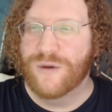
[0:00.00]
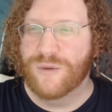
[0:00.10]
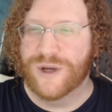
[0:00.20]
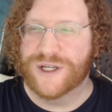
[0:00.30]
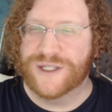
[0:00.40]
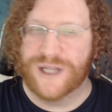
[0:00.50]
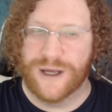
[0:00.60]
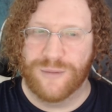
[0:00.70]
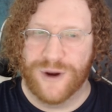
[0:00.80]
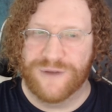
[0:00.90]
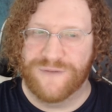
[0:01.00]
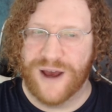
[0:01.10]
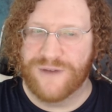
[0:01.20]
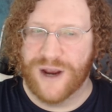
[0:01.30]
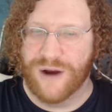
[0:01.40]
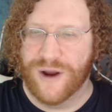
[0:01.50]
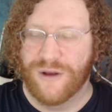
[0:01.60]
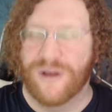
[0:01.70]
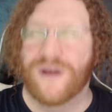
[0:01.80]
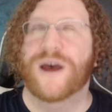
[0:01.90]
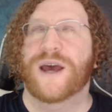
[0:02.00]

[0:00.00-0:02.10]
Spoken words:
which is 10.5 Arial